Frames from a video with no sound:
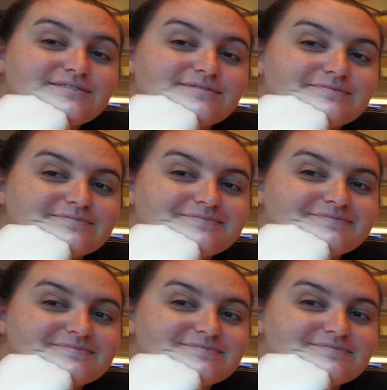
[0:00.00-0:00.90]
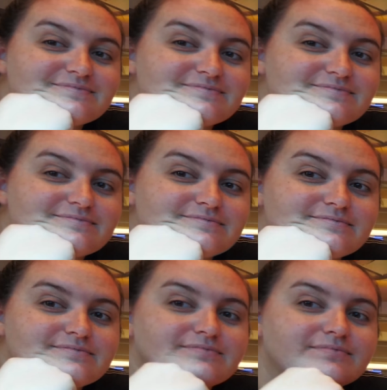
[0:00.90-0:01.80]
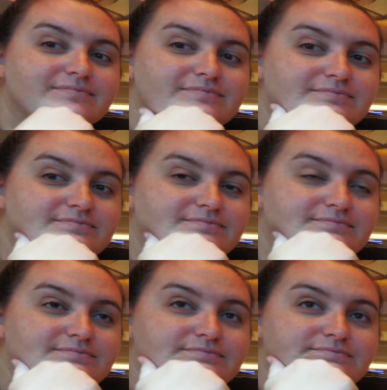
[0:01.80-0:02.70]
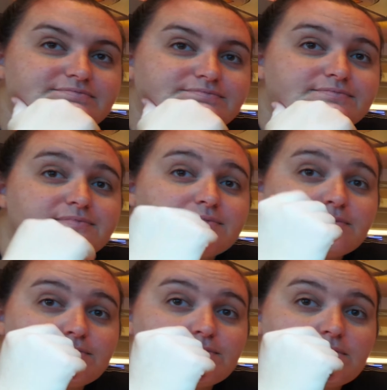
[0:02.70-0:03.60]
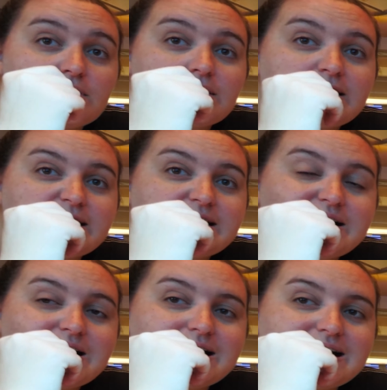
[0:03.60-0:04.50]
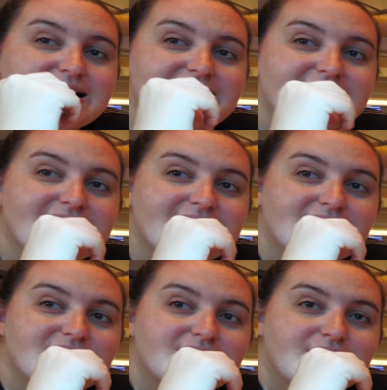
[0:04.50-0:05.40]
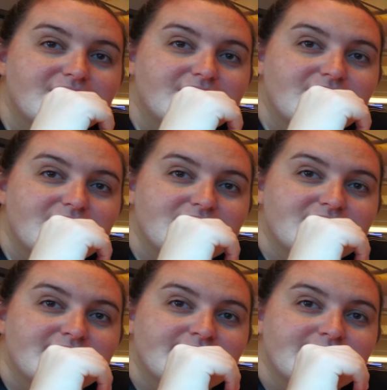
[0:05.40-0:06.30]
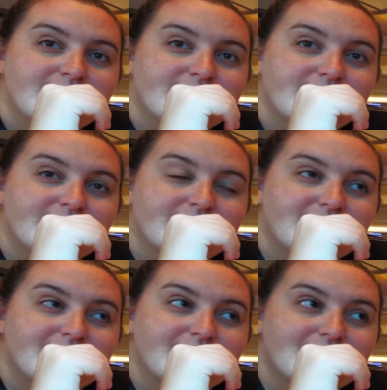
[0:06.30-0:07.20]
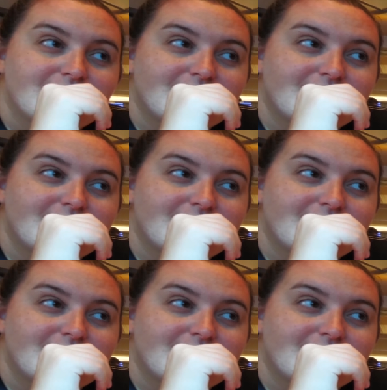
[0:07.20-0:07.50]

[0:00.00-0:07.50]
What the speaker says: (not speaking)